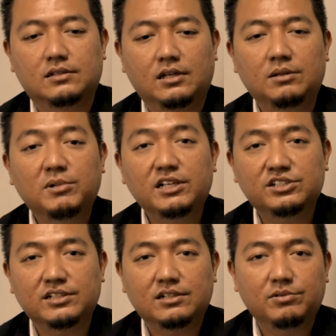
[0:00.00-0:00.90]
In
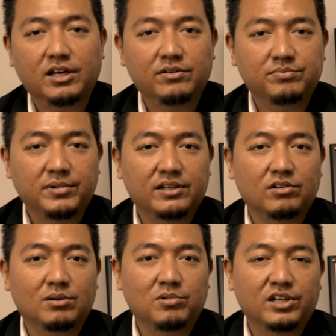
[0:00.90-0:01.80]
Malaysia, we have made
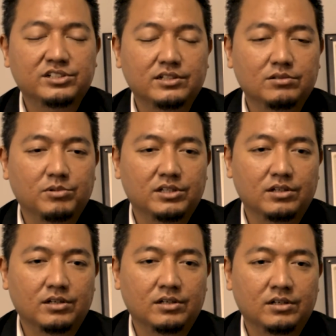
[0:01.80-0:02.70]
collaboration with
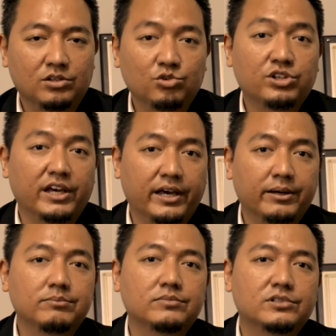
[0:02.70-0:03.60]

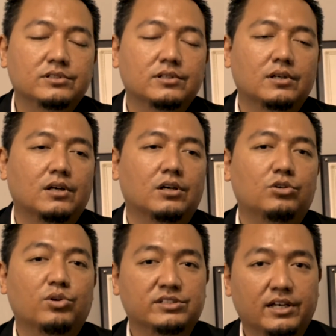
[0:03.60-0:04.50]
UKMs,
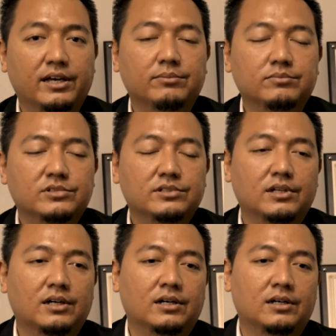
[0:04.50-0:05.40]
USMs,
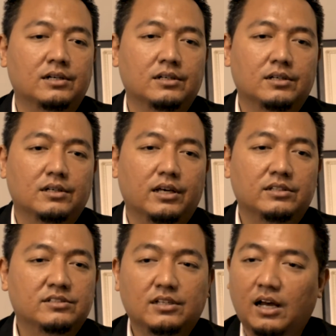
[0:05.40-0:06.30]

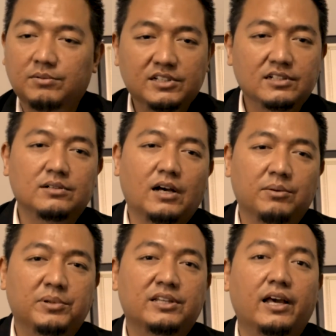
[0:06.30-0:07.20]
it's other
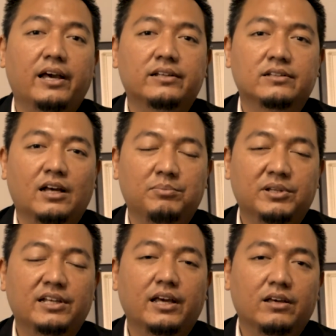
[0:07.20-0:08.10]
IPTN,
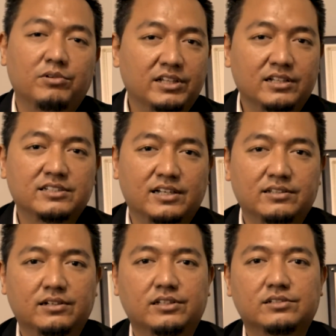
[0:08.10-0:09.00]
IPTA within these
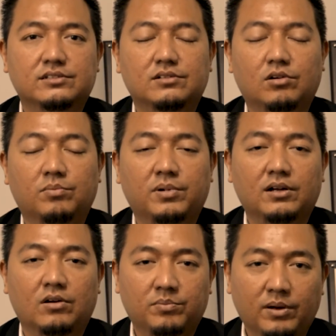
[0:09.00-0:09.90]
countries or
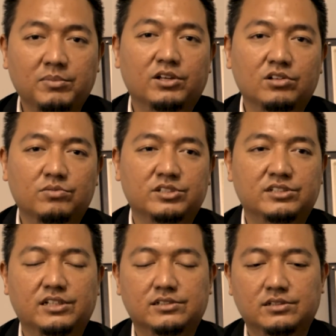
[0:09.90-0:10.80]
public
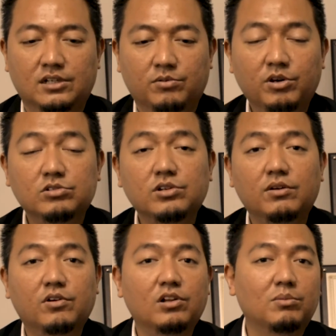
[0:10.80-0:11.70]
universities. We also
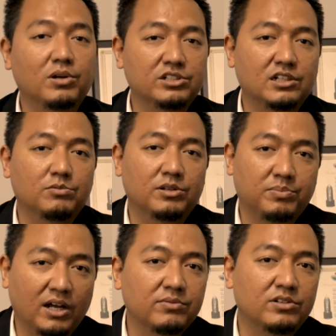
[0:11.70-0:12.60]
have a collaboration with
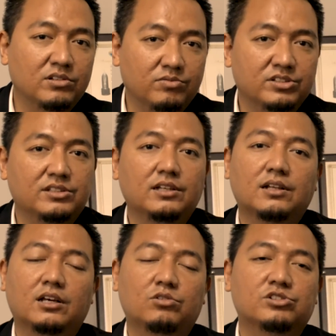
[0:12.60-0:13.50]
private university
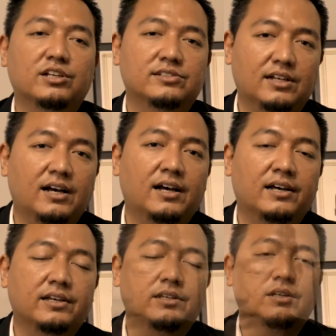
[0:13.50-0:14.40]
like
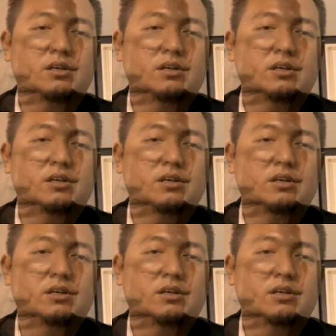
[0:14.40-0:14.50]
UCSI.